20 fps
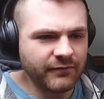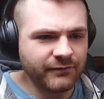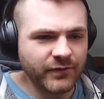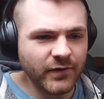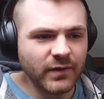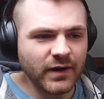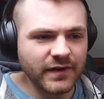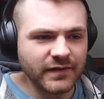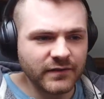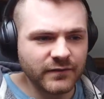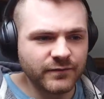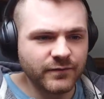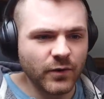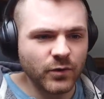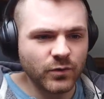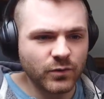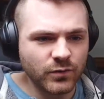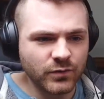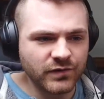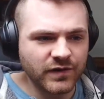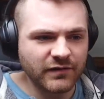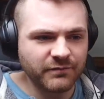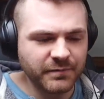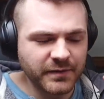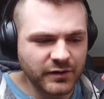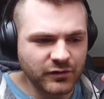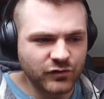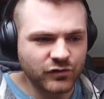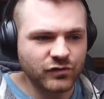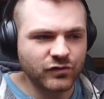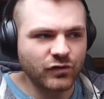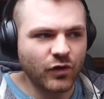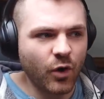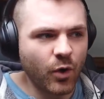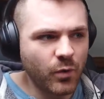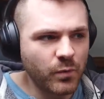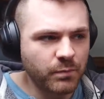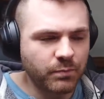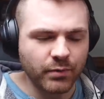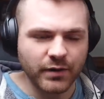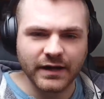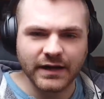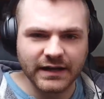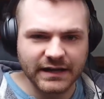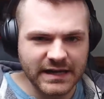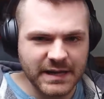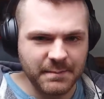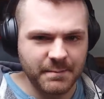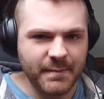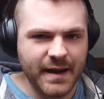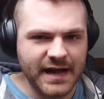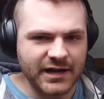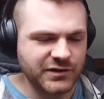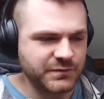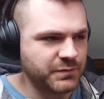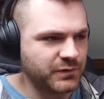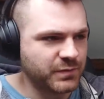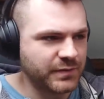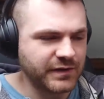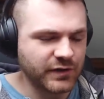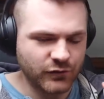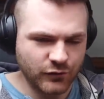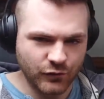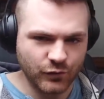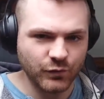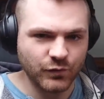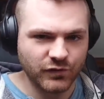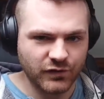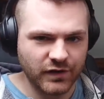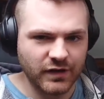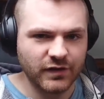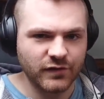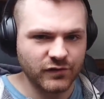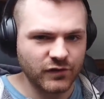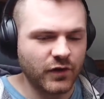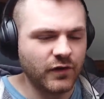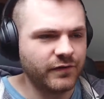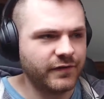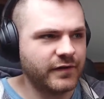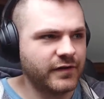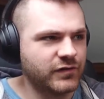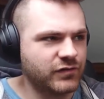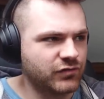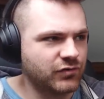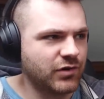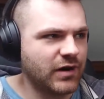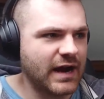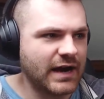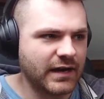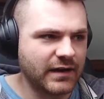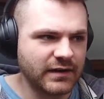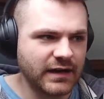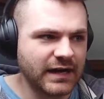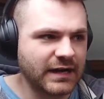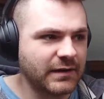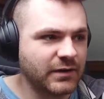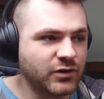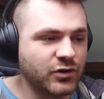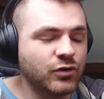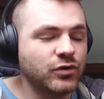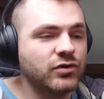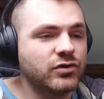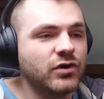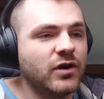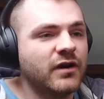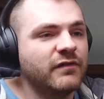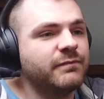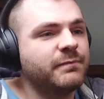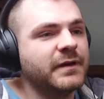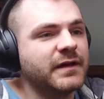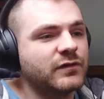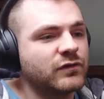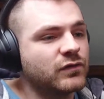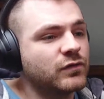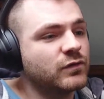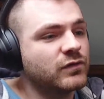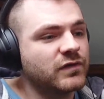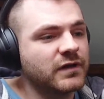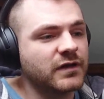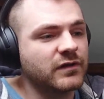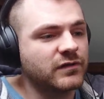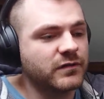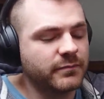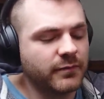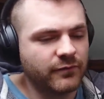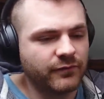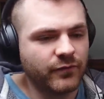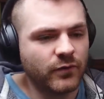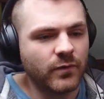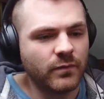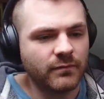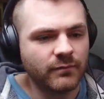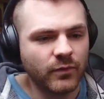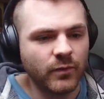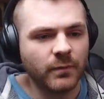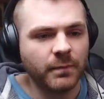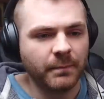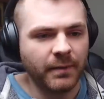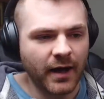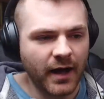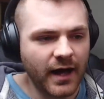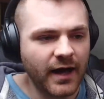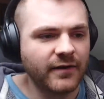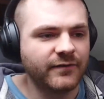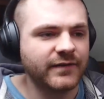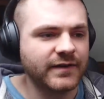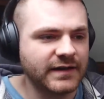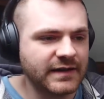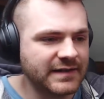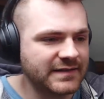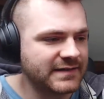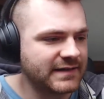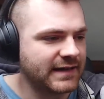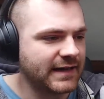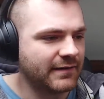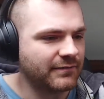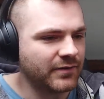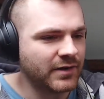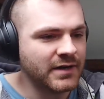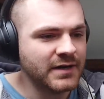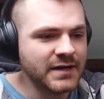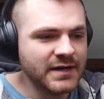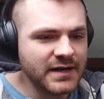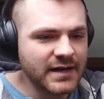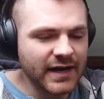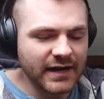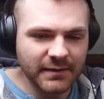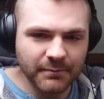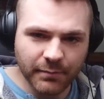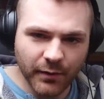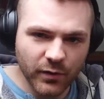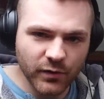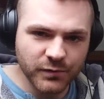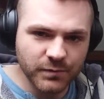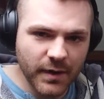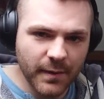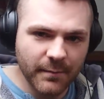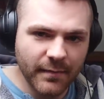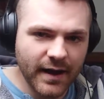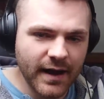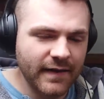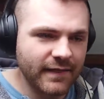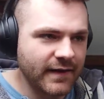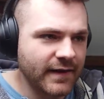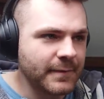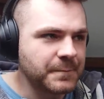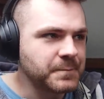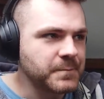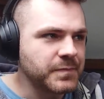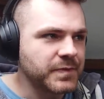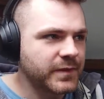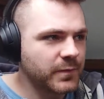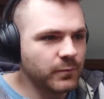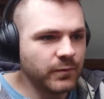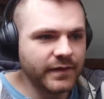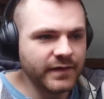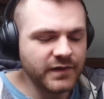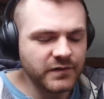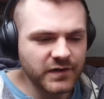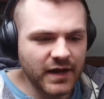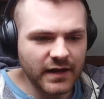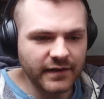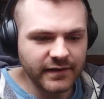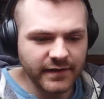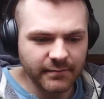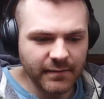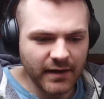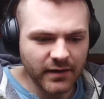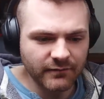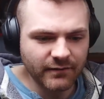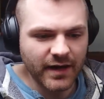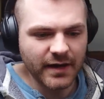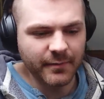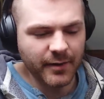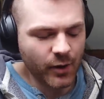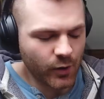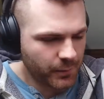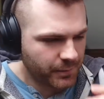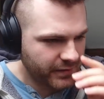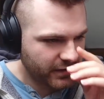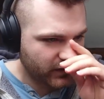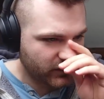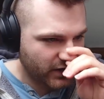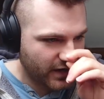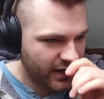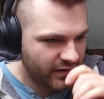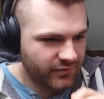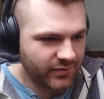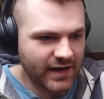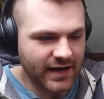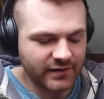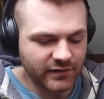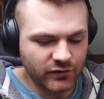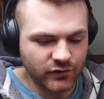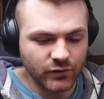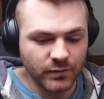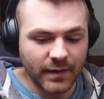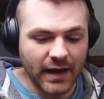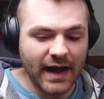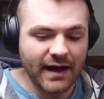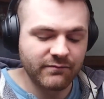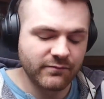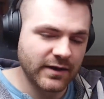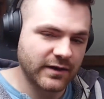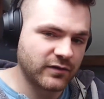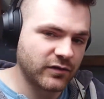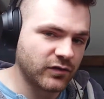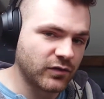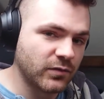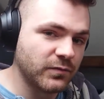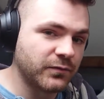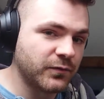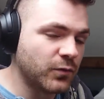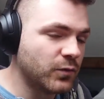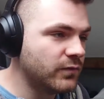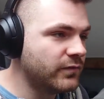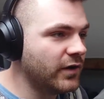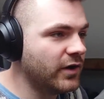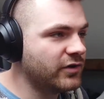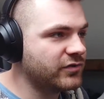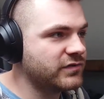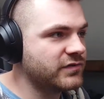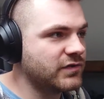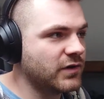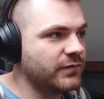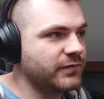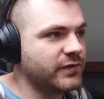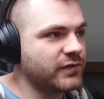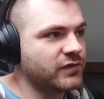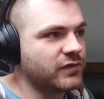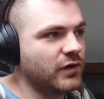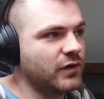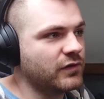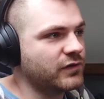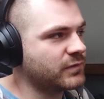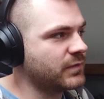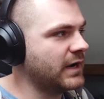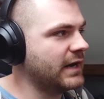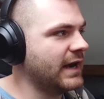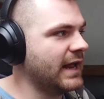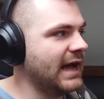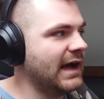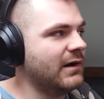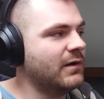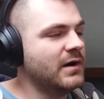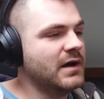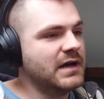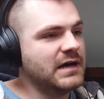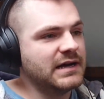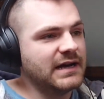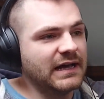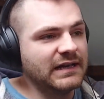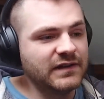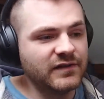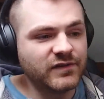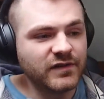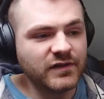I feel like the vocals have been so brilliantly matched between the two singers on this track. Like, could not have picked two singers to perform more perfectly together. And it blows my mind that when these, and the amount of anime openings I've reacted to but haven't reacted to the full versions of the songs right now, and